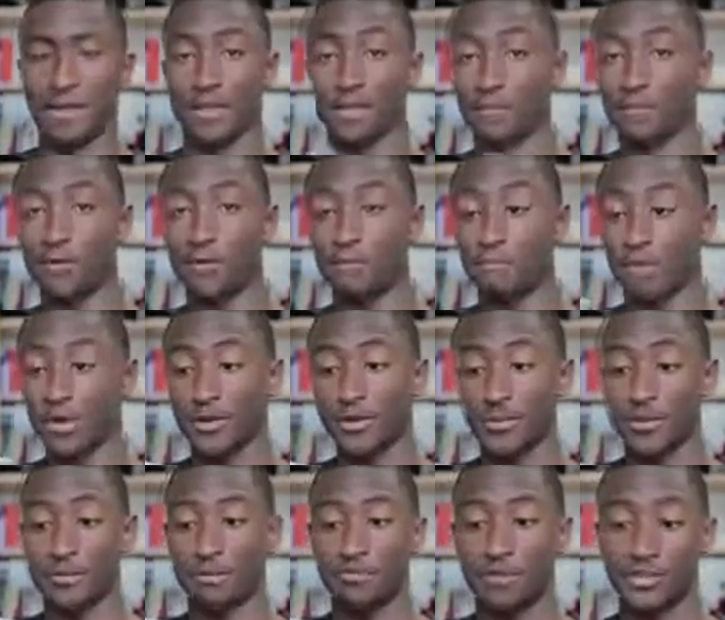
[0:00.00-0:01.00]
And the phone
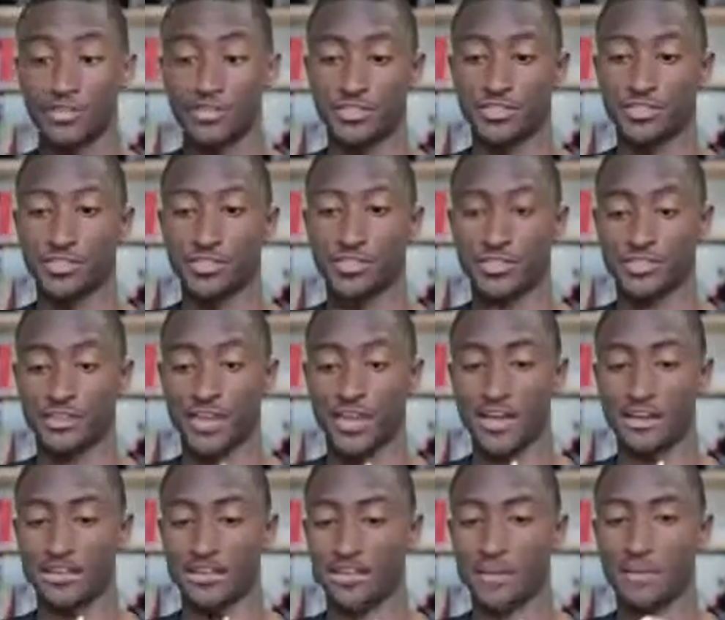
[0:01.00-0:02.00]
barely budges. It's
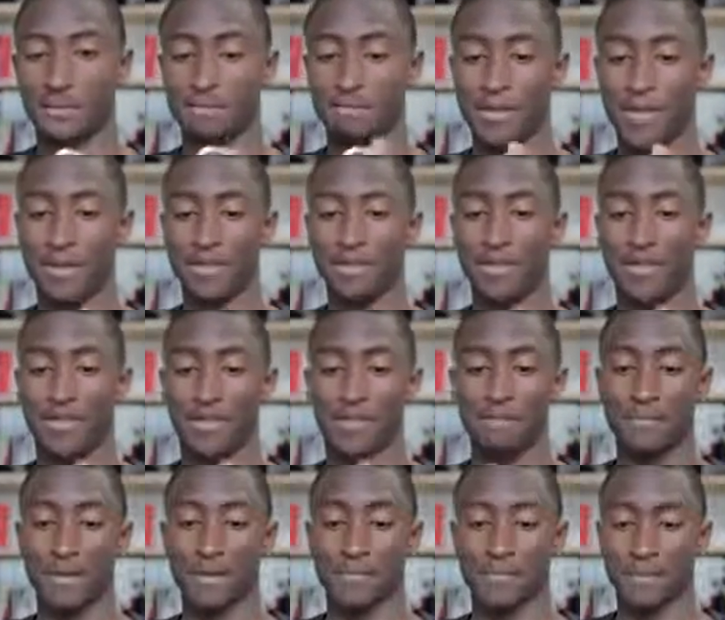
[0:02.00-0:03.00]
not going to bend all
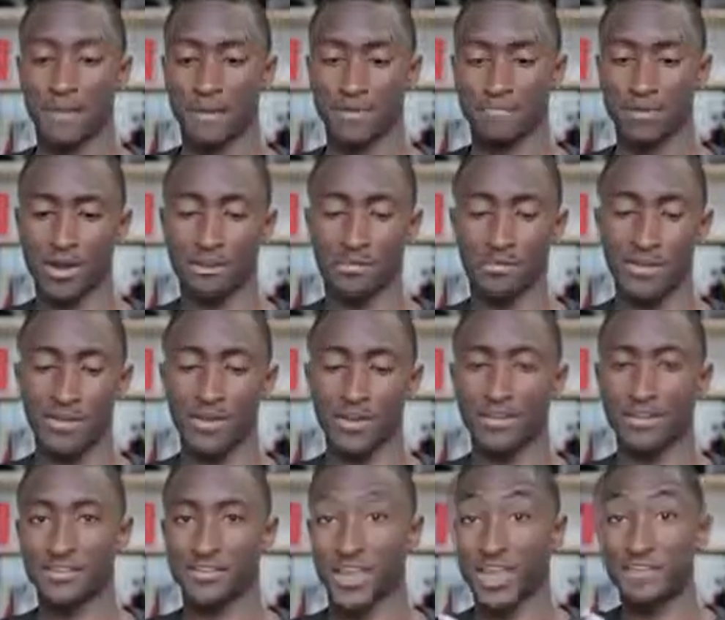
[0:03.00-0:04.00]
that much, and I'm probably
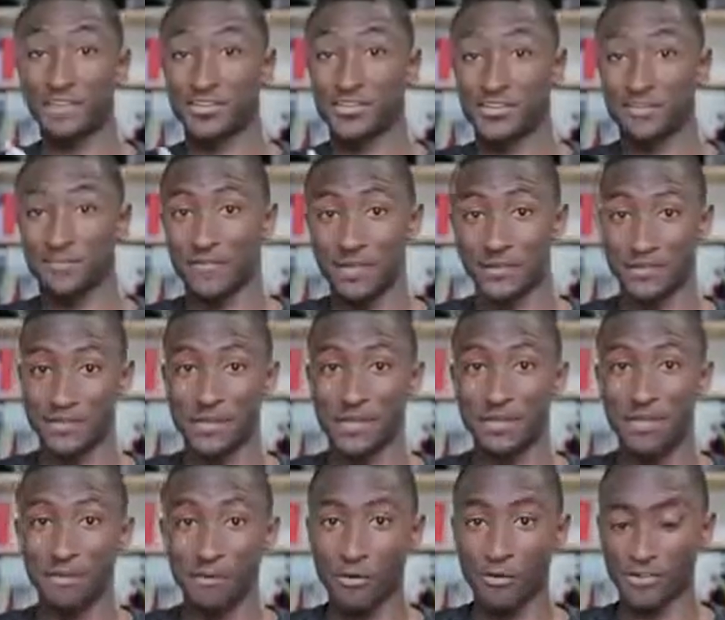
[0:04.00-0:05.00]
going to damage it if I do
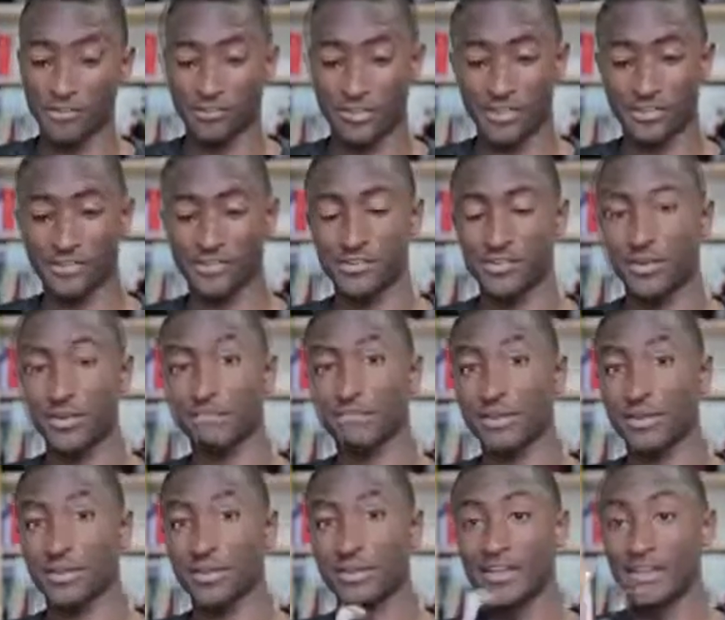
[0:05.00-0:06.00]
any more stress to it,
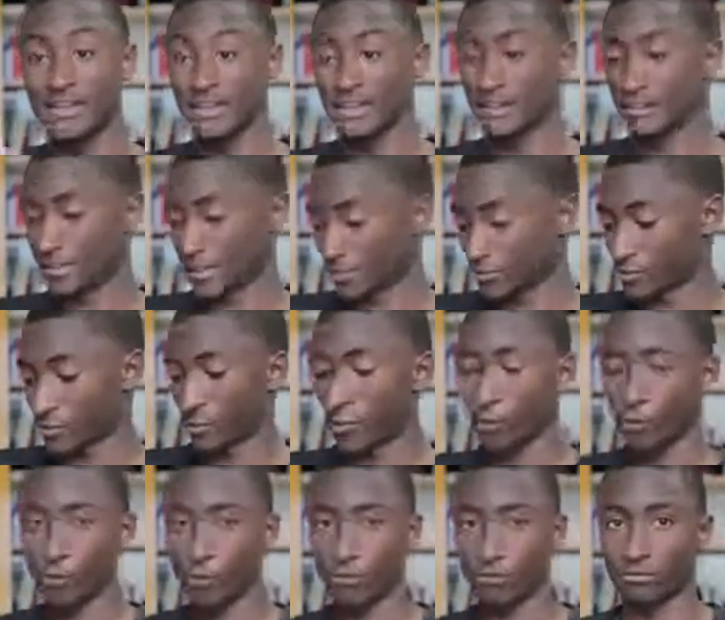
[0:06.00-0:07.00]
but that's a
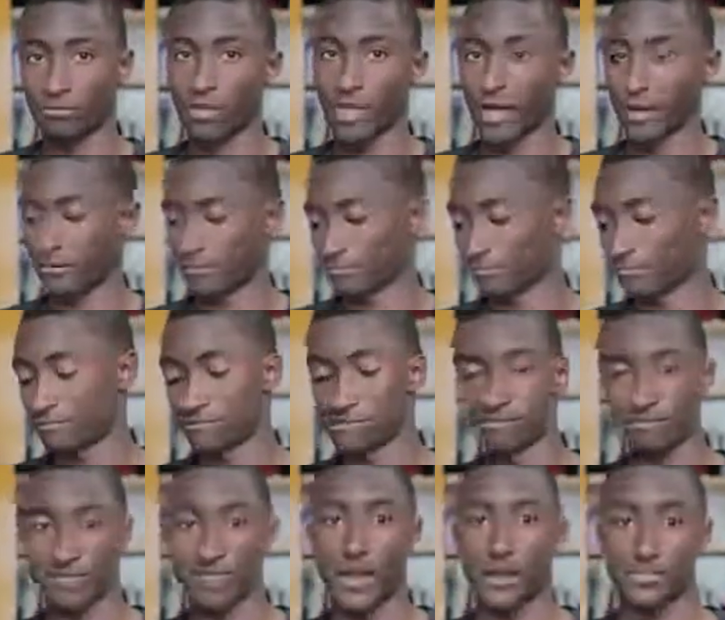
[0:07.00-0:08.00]
whole lot of
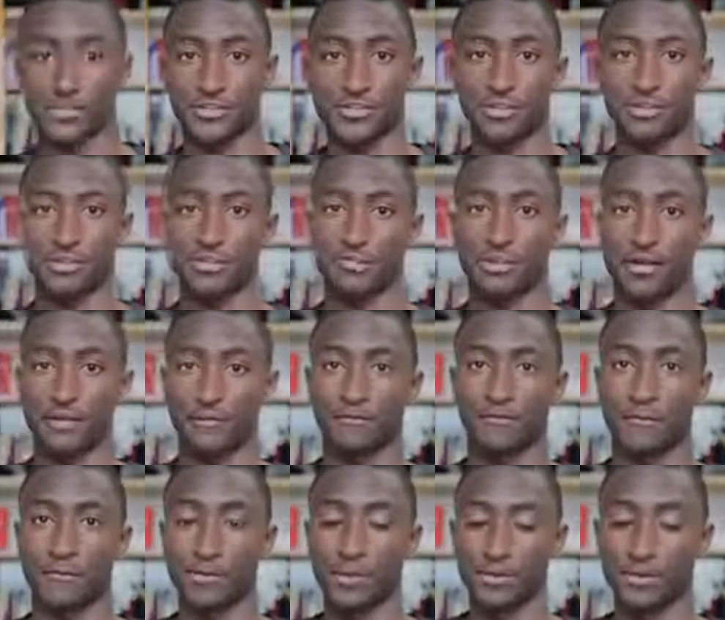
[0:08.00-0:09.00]
pressure to put a
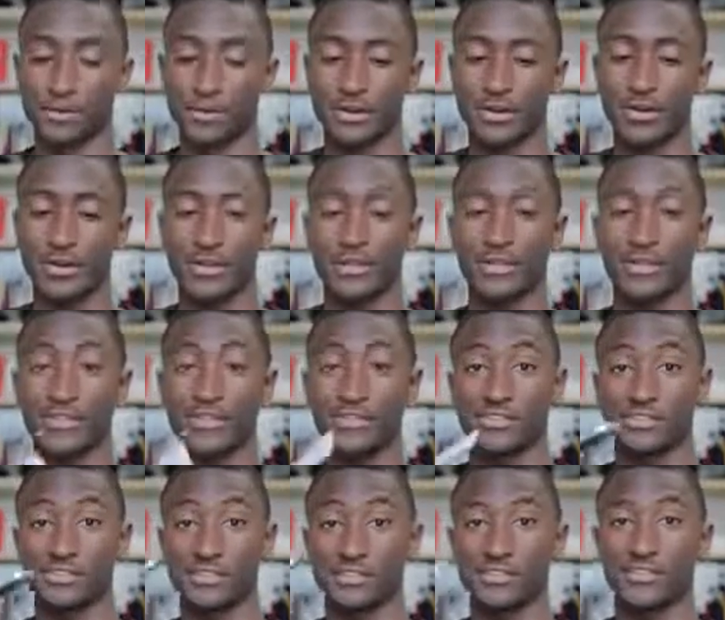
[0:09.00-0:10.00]
phone under.
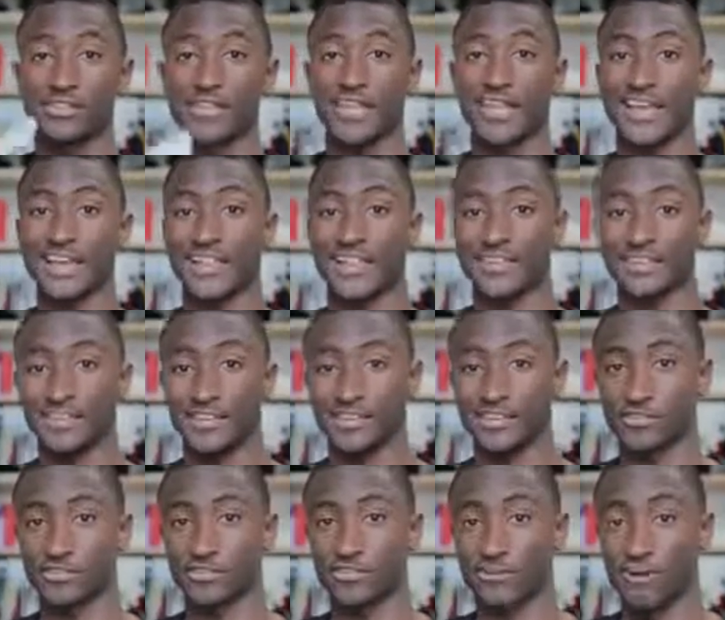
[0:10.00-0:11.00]
This is the Galaxy
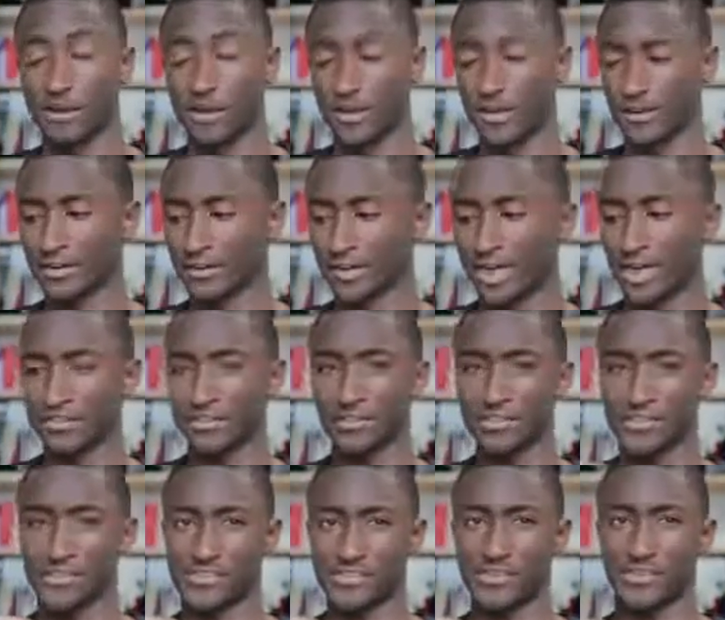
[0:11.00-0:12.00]
S4, and have a
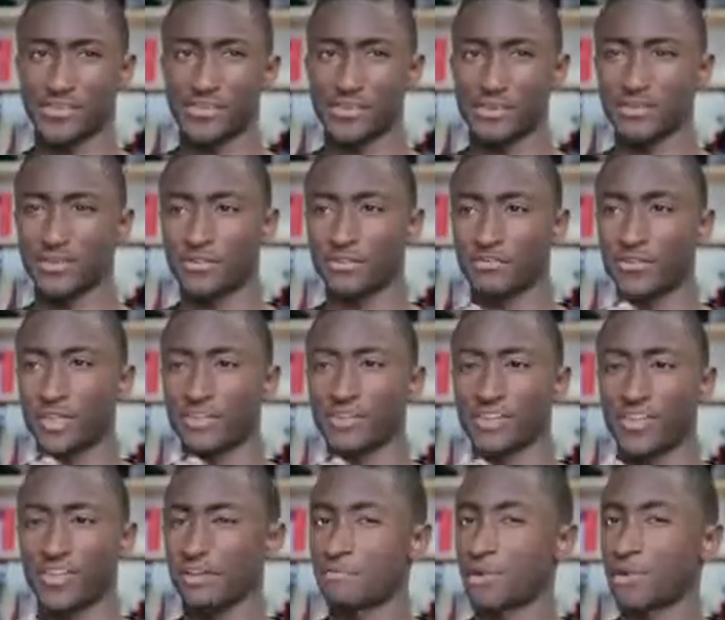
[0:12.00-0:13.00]
listen to this. I'm going to
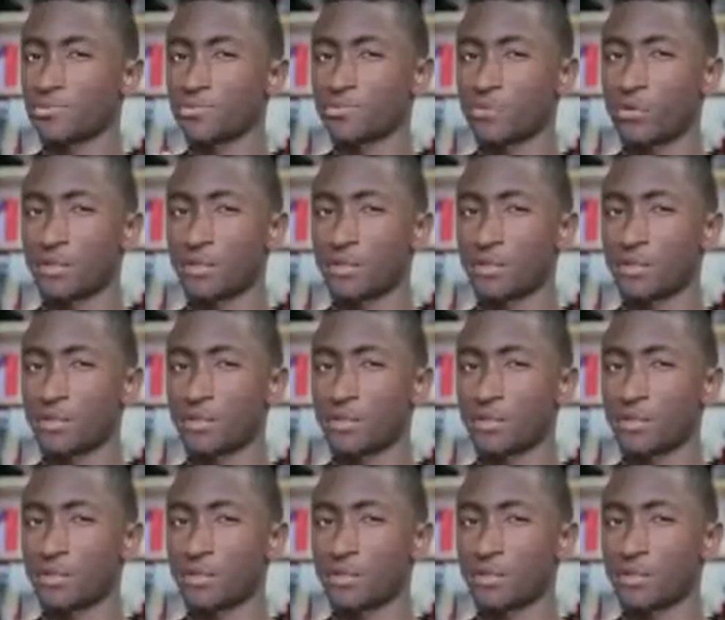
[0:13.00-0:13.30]
flex it at about